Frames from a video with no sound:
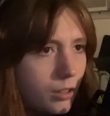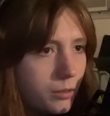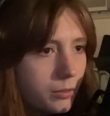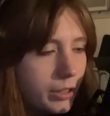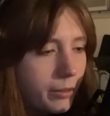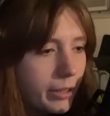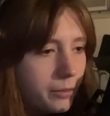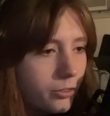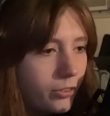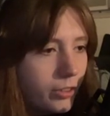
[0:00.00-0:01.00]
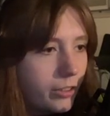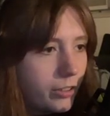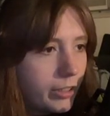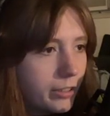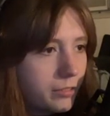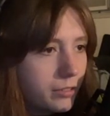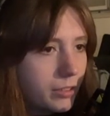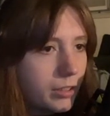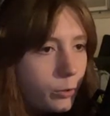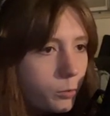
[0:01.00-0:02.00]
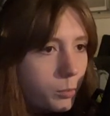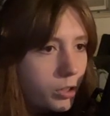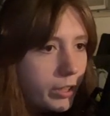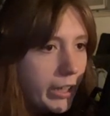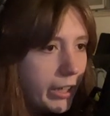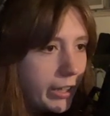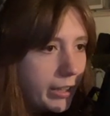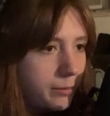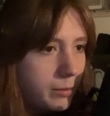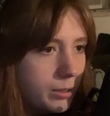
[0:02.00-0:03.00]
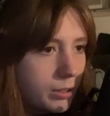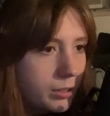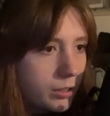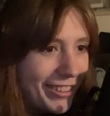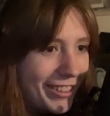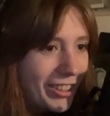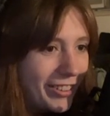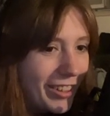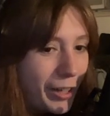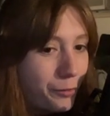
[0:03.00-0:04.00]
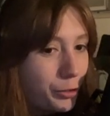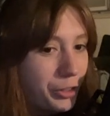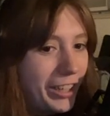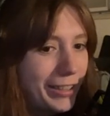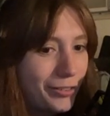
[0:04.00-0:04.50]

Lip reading: Oh, there we go. She's an adult now. But if I do it one more time, she's going to die of old